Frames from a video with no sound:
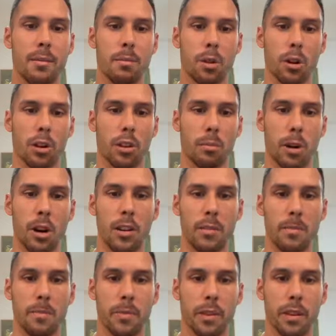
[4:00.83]
marked the
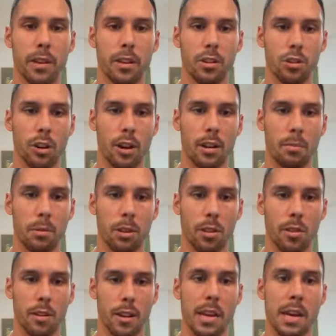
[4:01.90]
bottom, shot up to
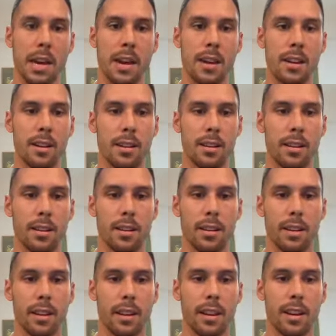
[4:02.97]
30K,
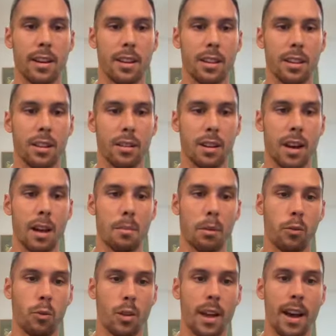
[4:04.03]
and the time
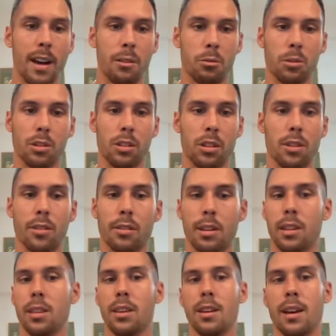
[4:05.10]
before that was
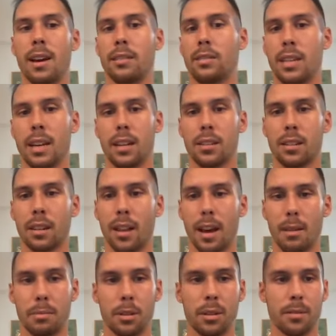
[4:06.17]
during the FTX
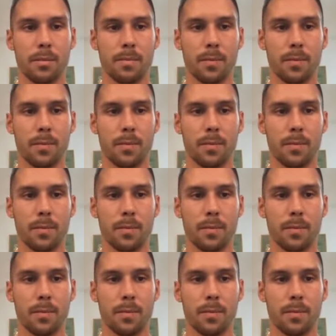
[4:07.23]
collapse.